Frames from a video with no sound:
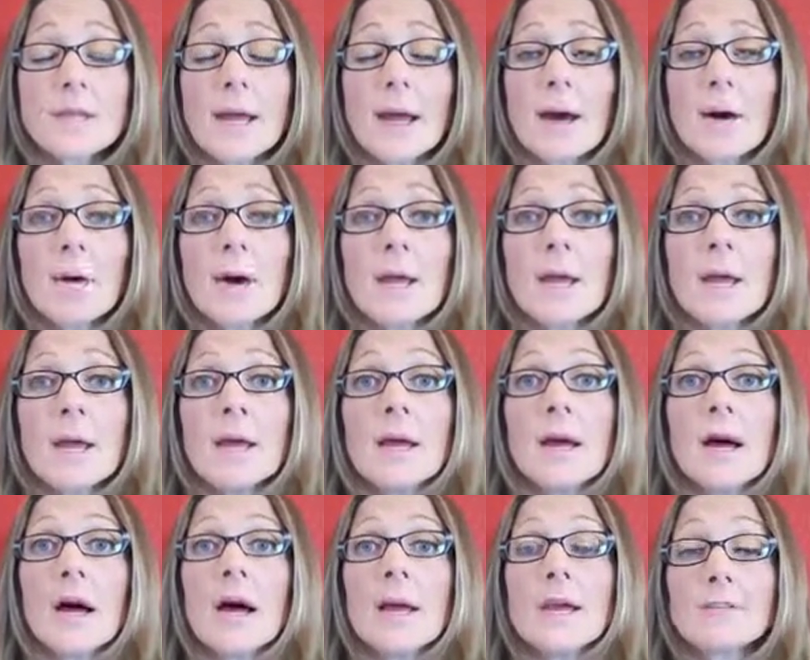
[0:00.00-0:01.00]
Now,
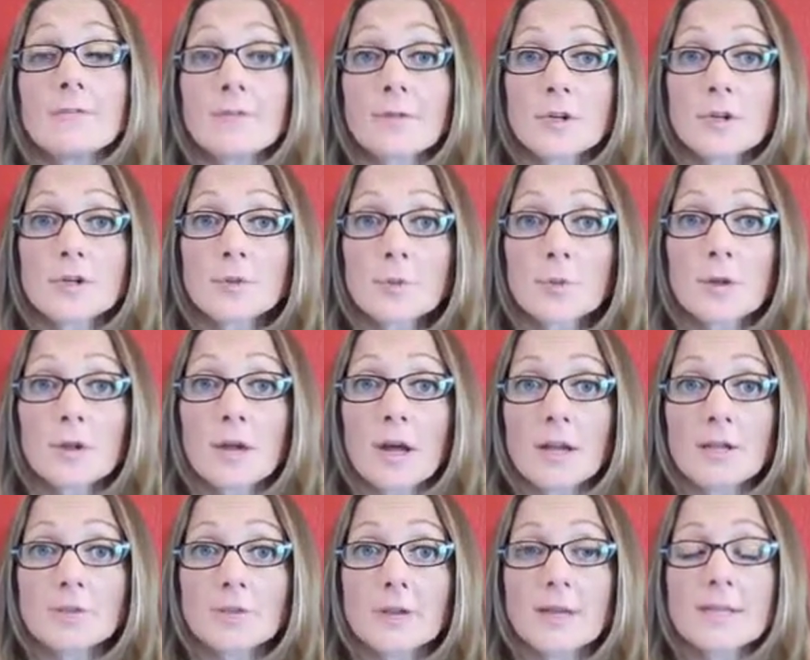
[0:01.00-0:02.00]
in first world
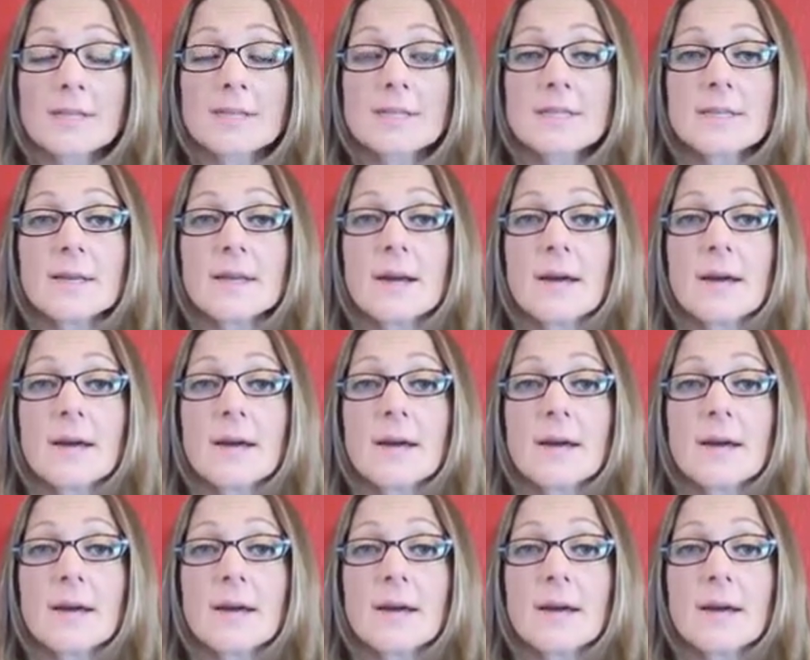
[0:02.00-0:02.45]
countries,